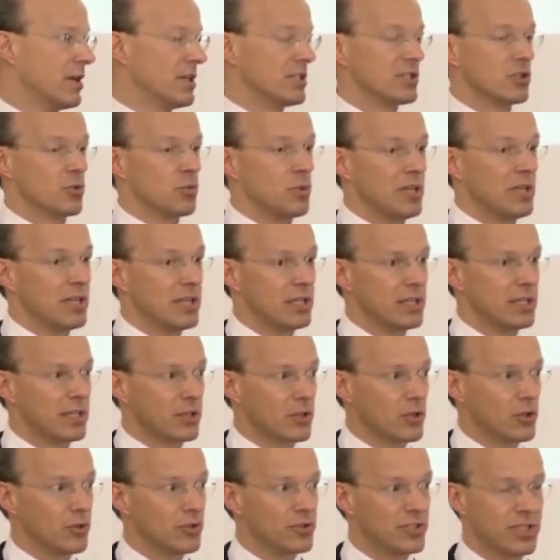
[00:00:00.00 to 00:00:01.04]
So we need a
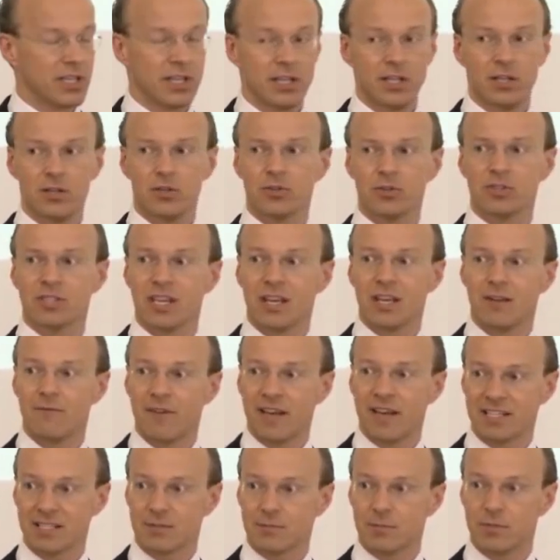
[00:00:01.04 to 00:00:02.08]
continuous
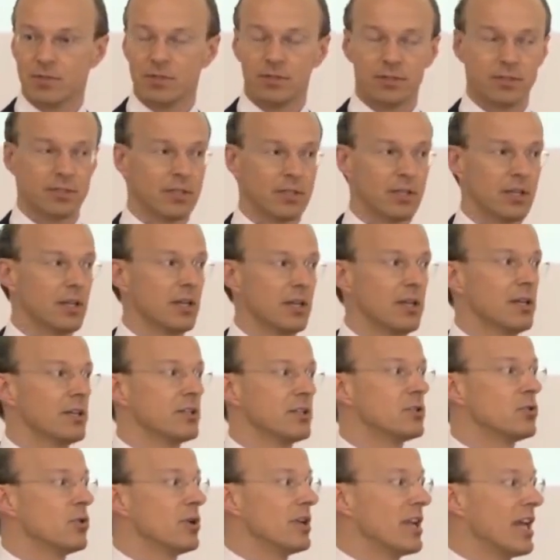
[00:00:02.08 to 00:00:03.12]
investment
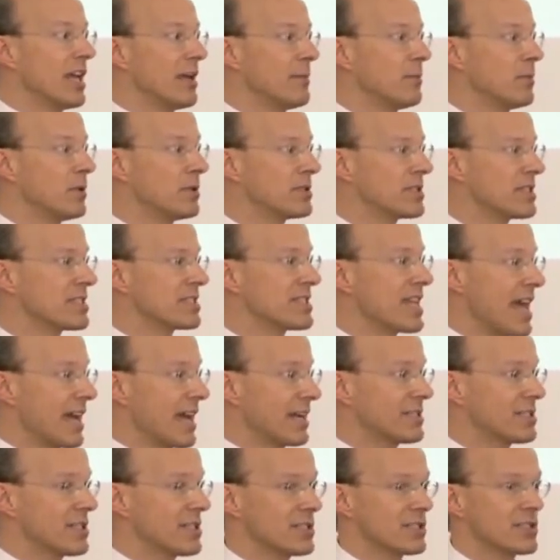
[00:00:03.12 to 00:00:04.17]
to enable us
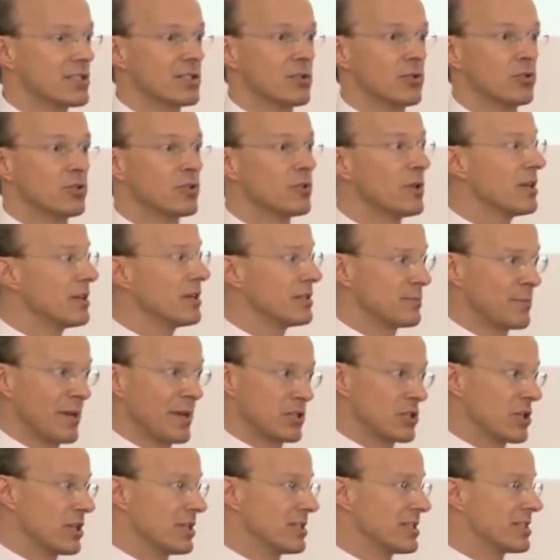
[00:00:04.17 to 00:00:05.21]
access to
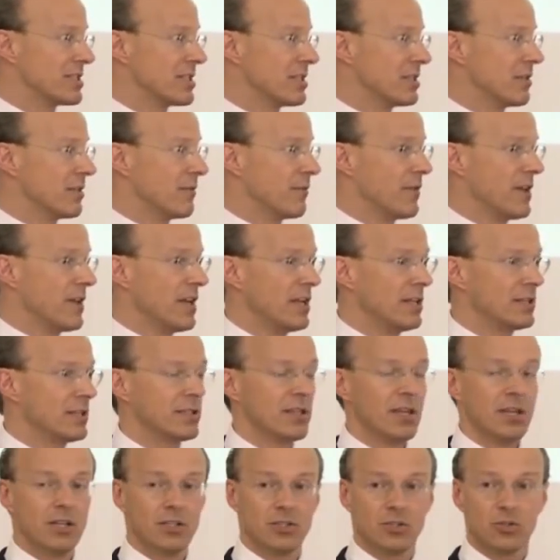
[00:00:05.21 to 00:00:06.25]
specialists in the field,
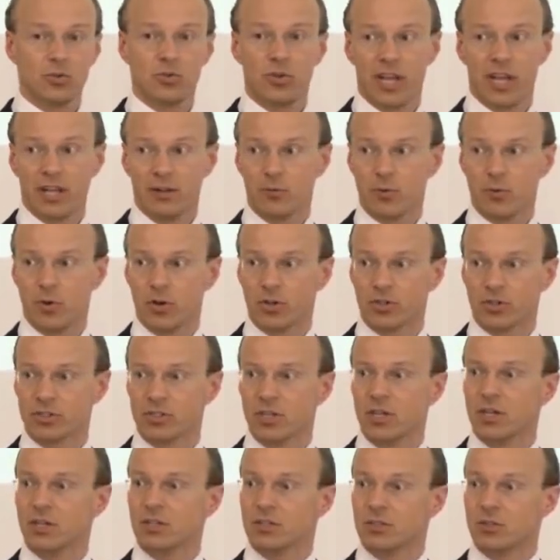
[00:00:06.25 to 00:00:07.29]
to networks,
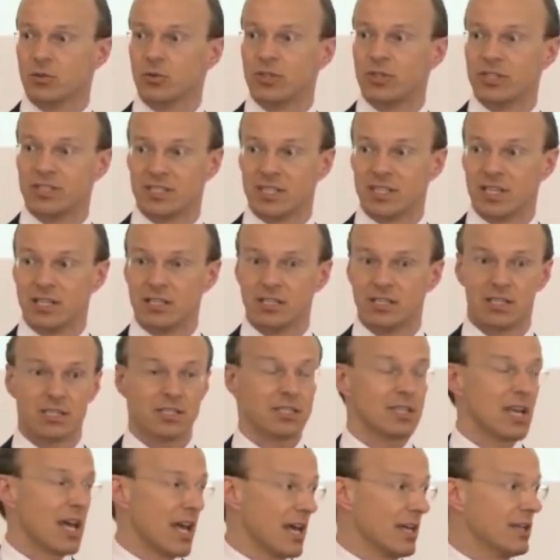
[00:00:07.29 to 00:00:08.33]
to
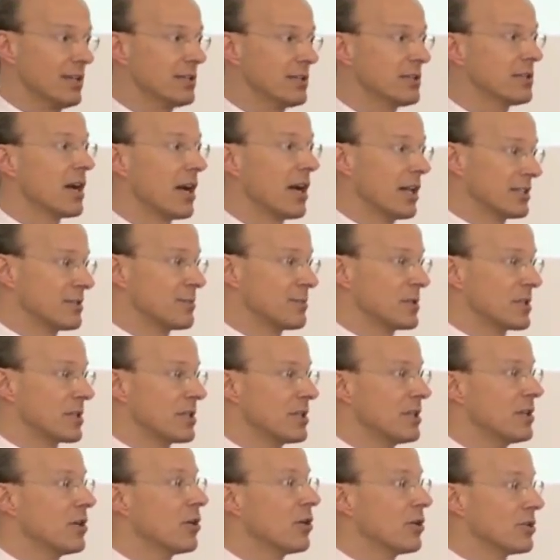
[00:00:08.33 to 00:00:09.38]
diseases, and
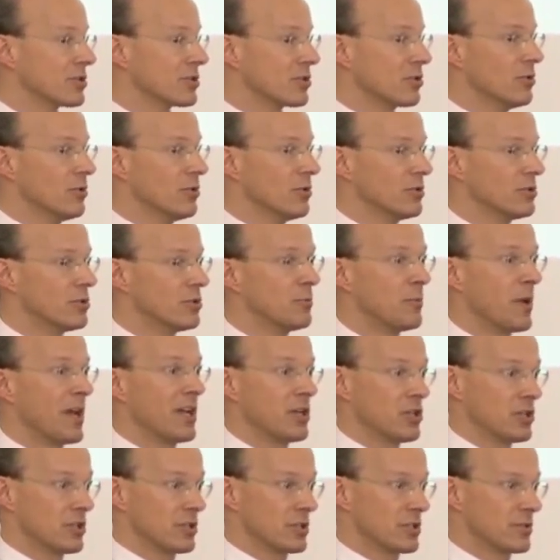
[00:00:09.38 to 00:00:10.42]
ultimately also to
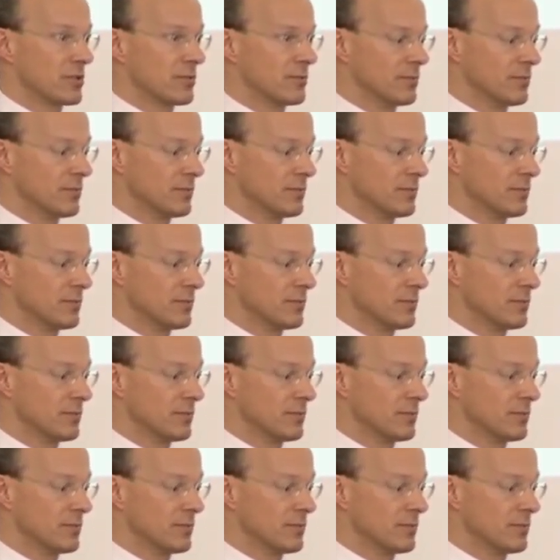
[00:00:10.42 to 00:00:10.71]
patients.